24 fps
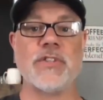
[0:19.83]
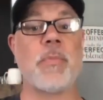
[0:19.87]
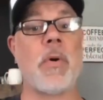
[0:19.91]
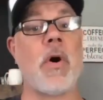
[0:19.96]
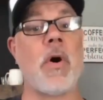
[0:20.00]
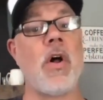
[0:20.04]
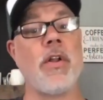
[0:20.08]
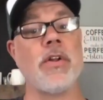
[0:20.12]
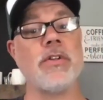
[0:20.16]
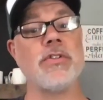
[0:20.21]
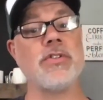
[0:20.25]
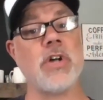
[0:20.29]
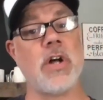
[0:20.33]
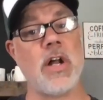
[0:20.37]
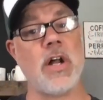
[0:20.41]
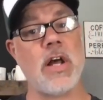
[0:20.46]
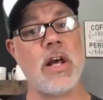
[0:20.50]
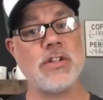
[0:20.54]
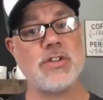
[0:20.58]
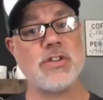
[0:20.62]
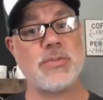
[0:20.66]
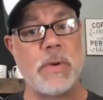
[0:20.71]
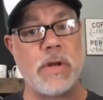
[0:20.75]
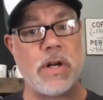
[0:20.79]
Paul on,
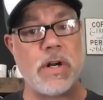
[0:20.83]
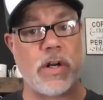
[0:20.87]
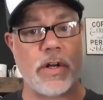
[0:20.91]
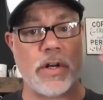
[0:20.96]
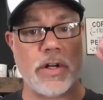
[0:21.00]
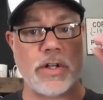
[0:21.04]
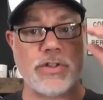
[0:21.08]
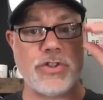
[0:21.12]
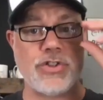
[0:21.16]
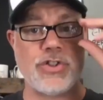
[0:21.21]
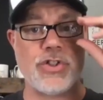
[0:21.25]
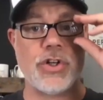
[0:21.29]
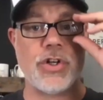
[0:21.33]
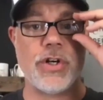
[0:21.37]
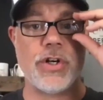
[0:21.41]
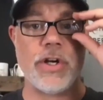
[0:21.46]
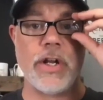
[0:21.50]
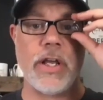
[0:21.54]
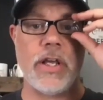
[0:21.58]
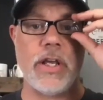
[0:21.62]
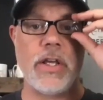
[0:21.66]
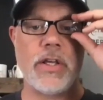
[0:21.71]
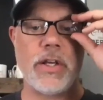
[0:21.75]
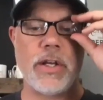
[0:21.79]
has been on a journey,